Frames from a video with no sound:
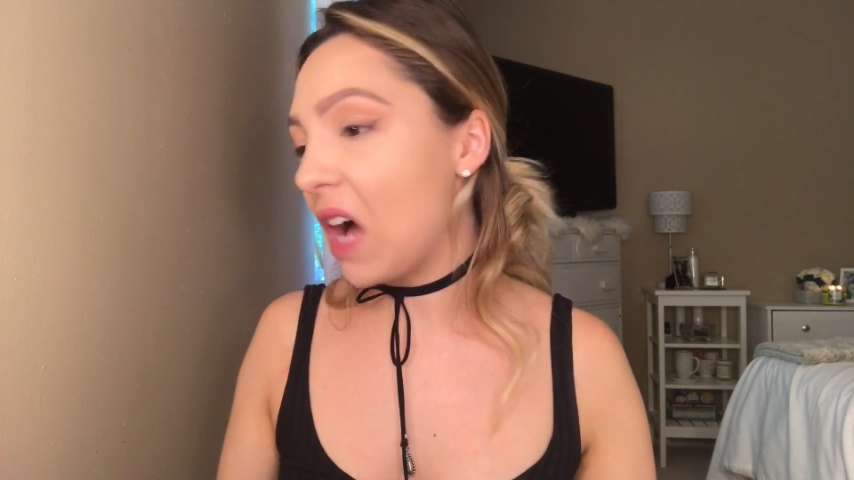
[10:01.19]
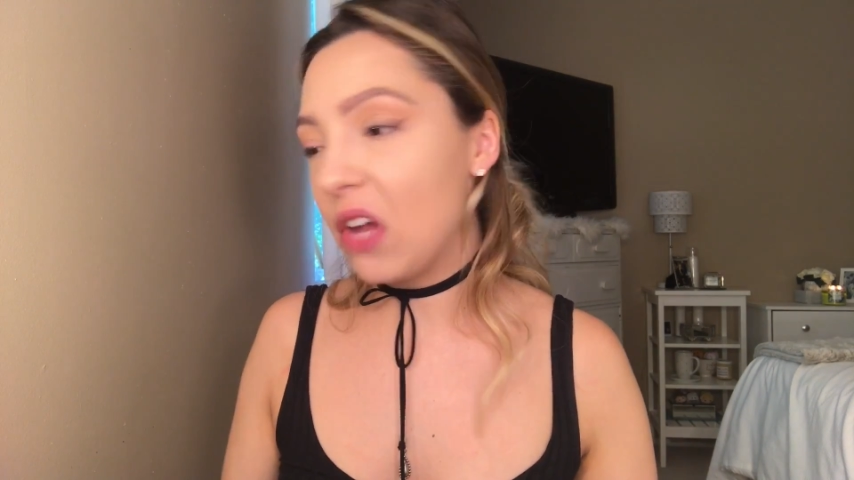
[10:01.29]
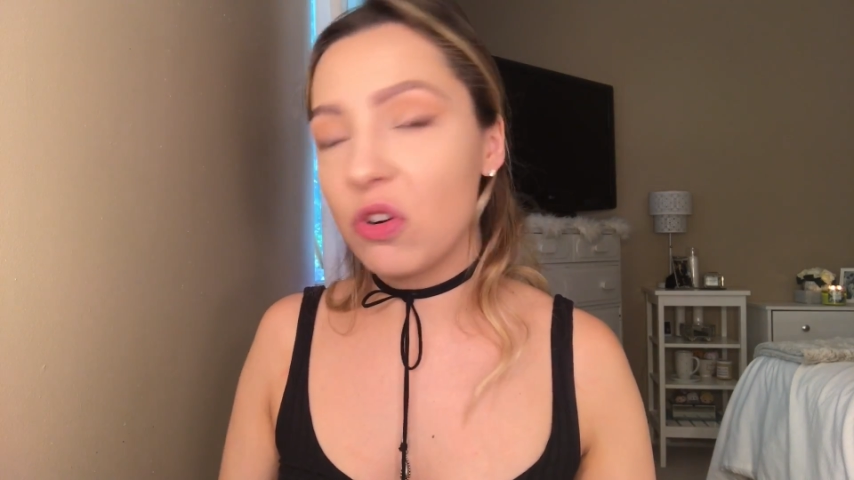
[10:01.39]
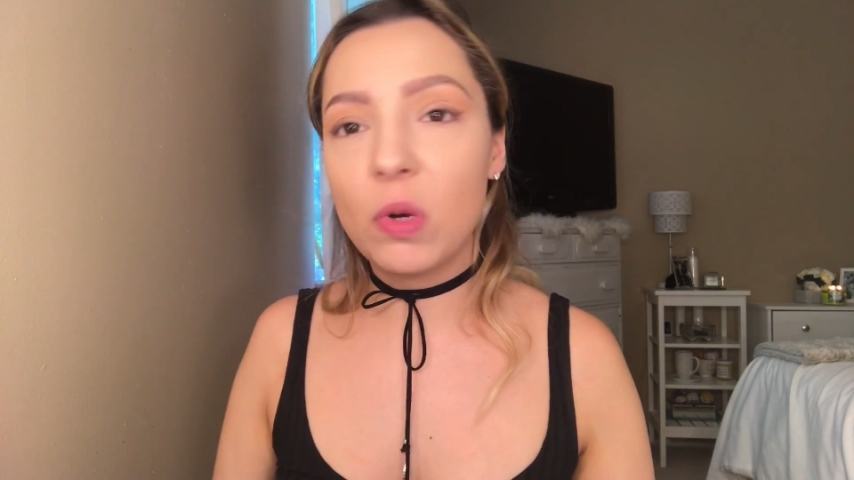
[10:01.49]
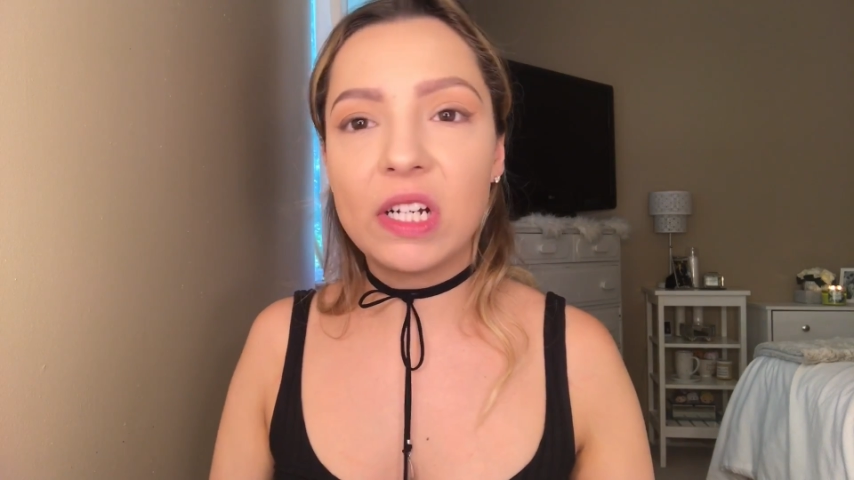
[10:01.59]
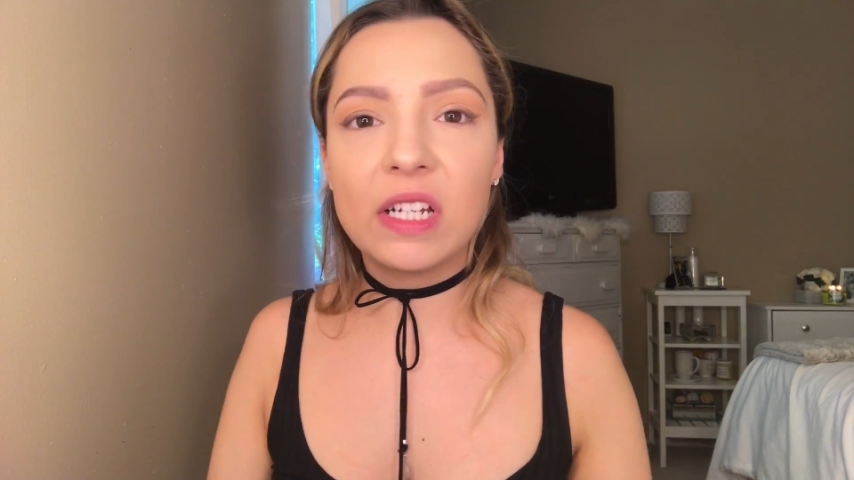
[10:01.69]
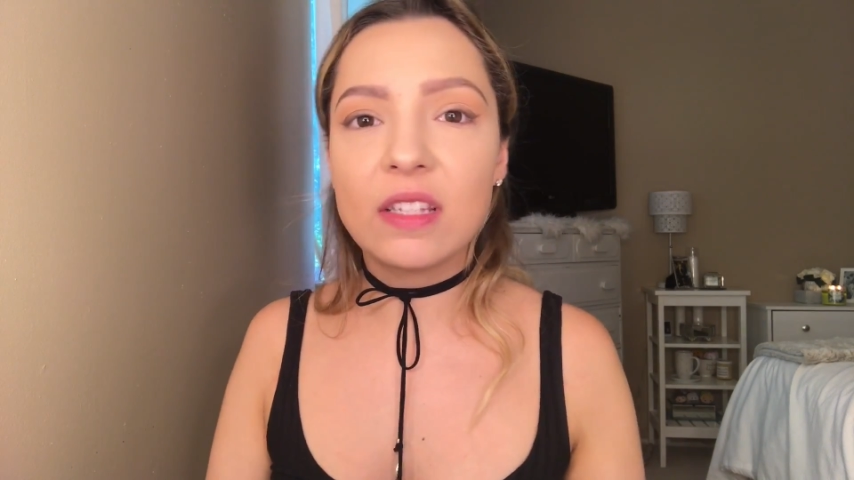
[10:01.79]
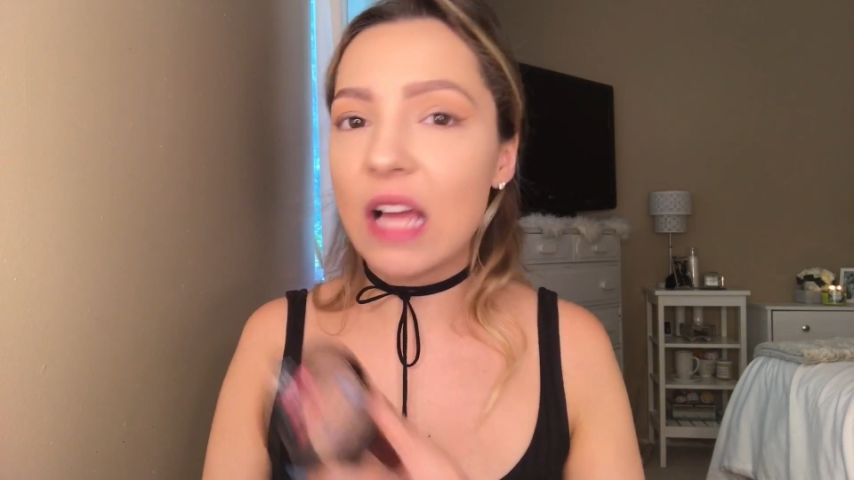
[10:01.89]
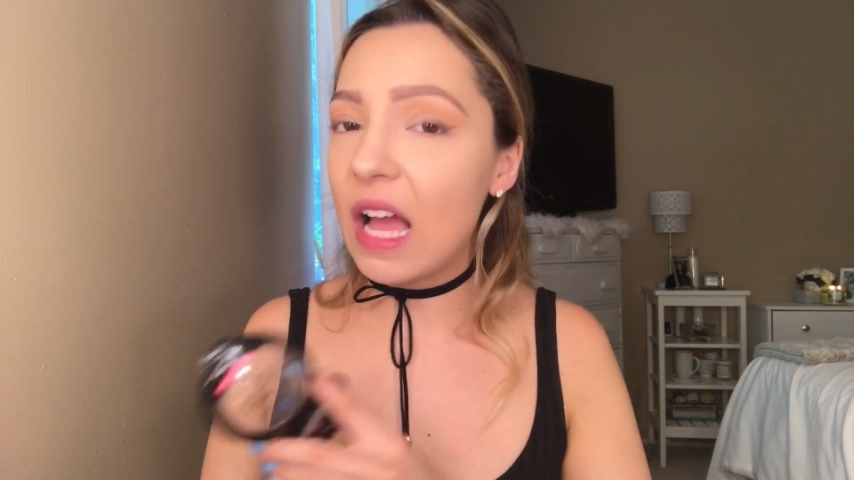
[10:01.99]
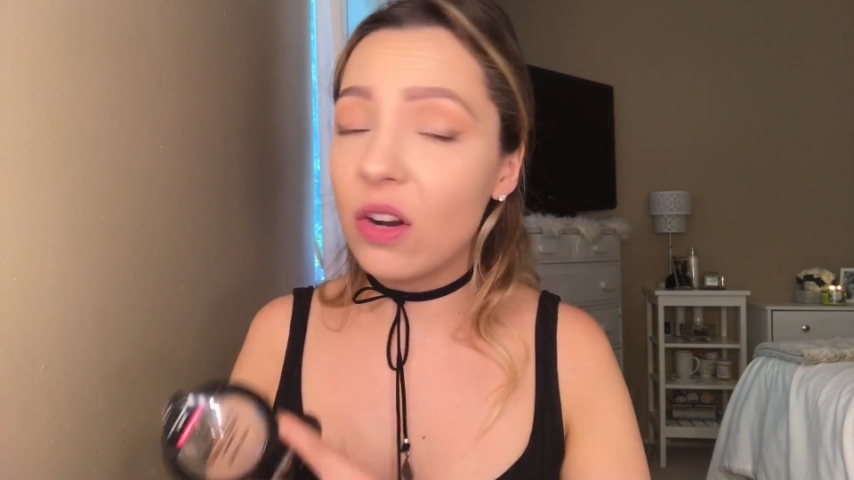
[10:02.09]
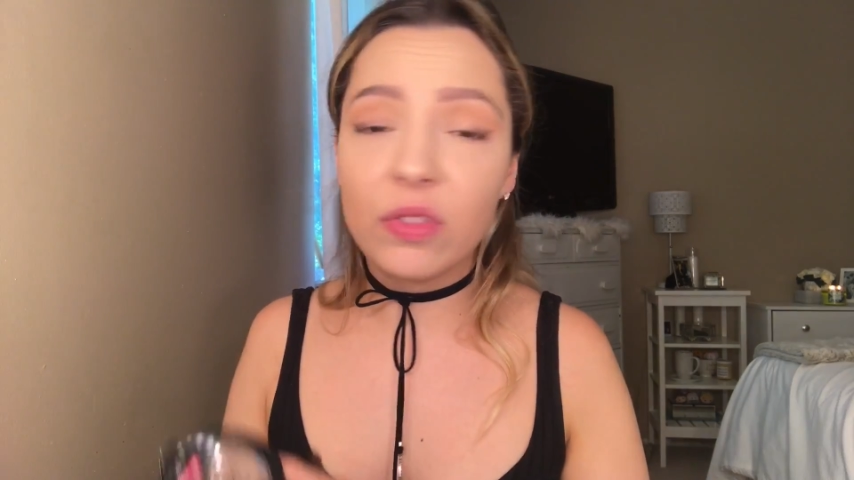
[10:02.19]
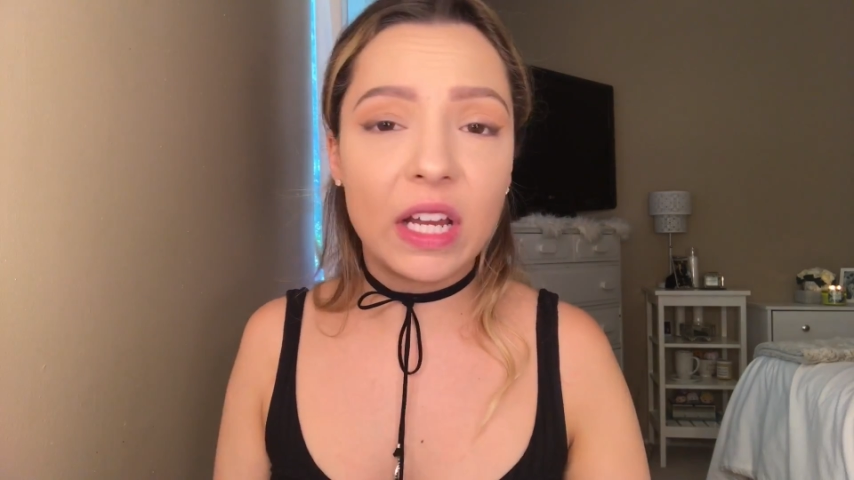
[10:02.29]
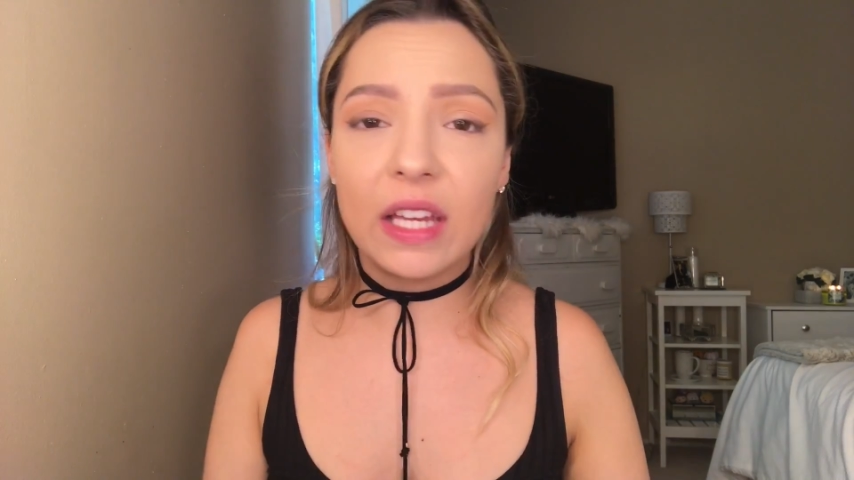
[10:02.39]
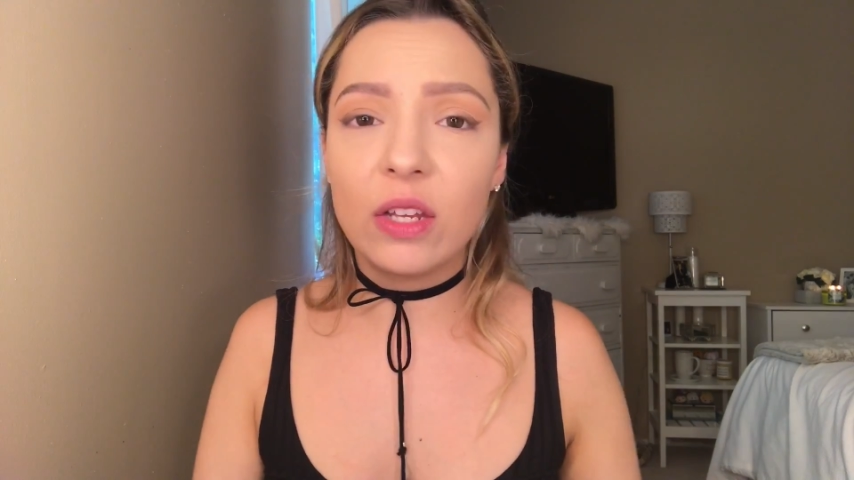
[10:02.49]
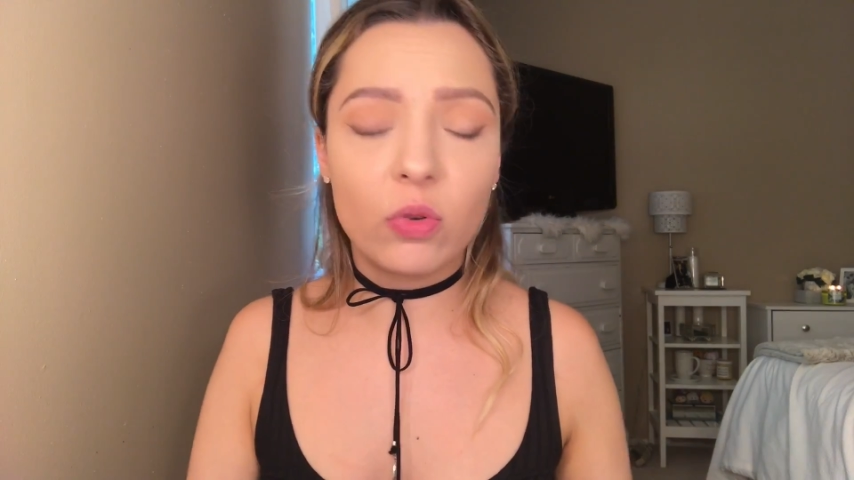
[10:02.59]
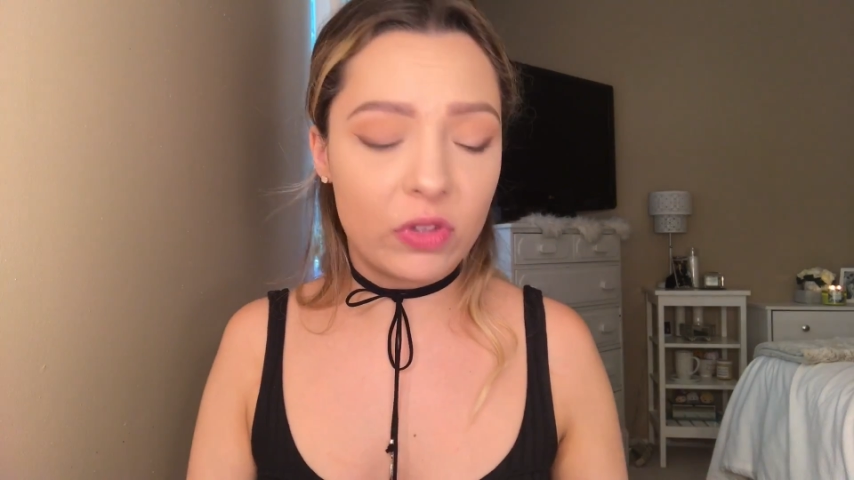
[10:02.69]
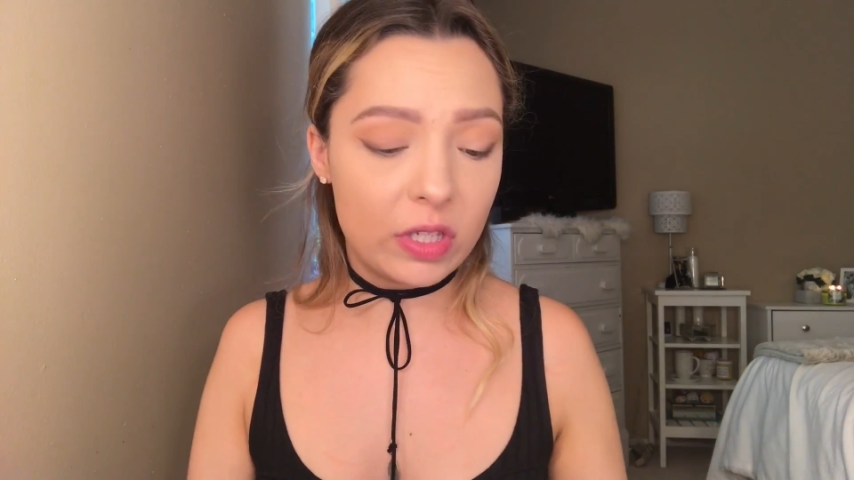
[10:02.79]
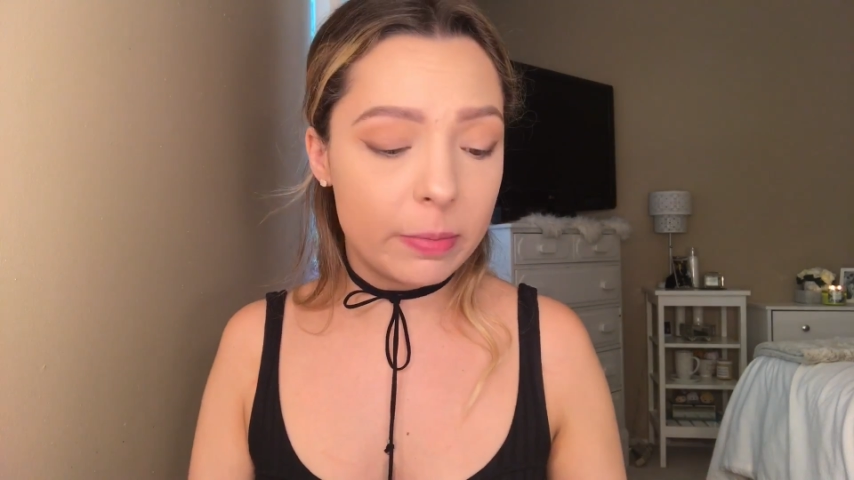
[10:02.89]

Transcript: I don't know what it is. I don't think I can get over the